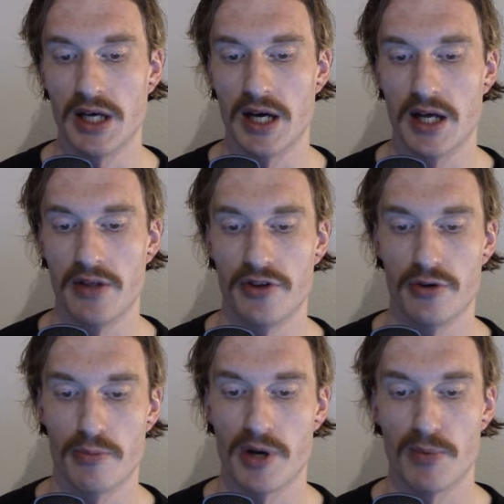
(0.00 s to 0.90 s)
and the
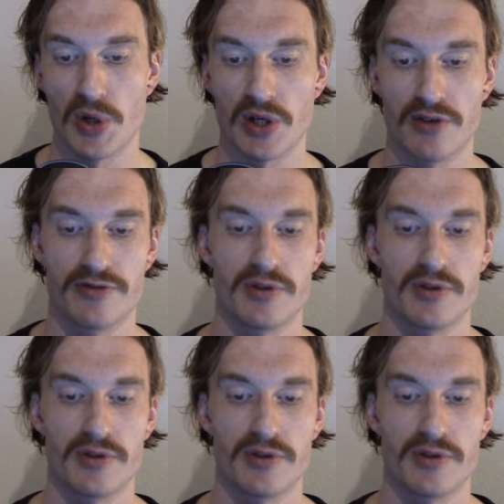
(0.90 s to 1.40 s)
Republic of